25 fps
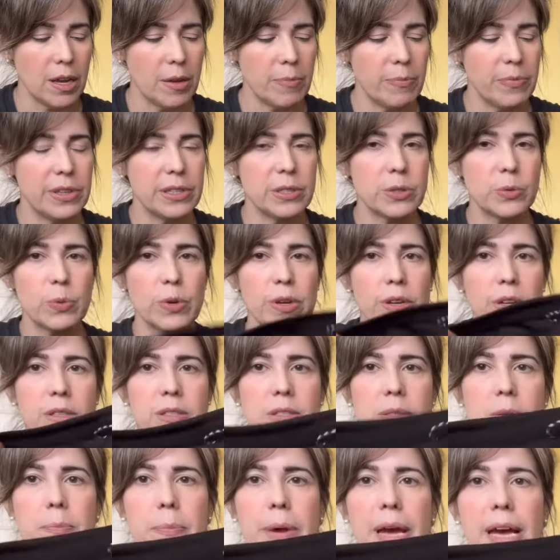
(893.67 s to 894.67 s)
This
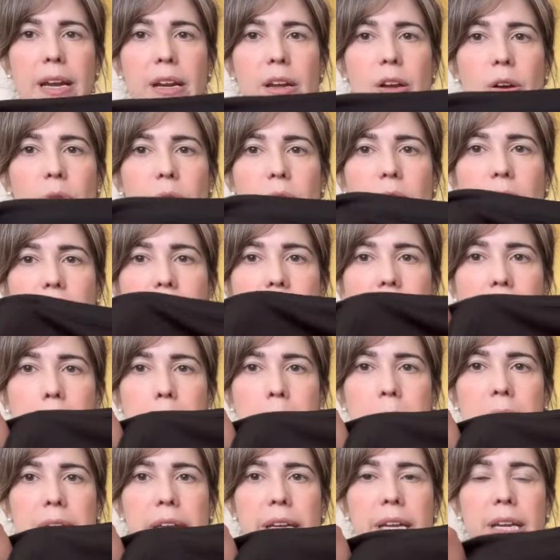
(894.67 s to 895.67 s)
was Patagonia
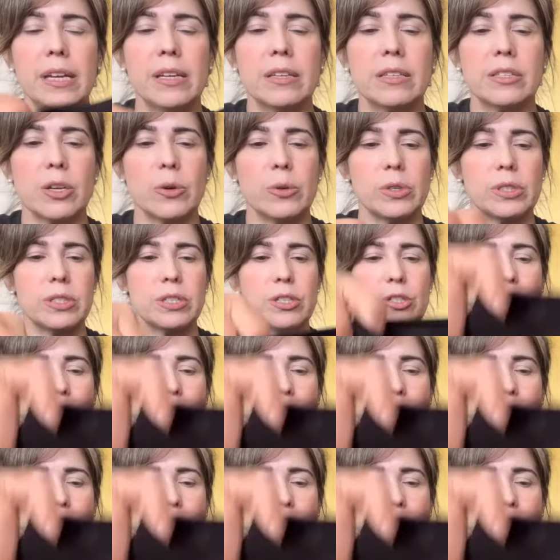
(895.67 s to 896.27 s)
Capilene, so it's